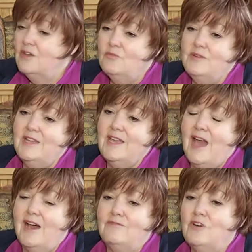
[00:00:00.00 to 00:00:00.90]
We
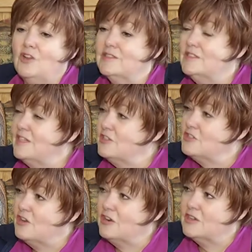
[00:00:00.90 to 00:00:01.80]
have volunteers
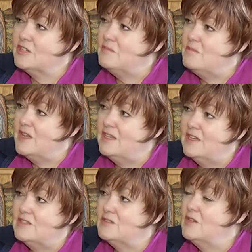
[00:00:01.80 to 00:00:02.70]
on our
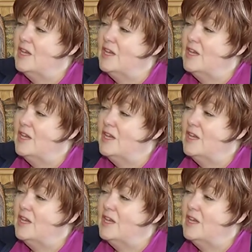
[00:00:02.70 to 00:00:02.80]
committees.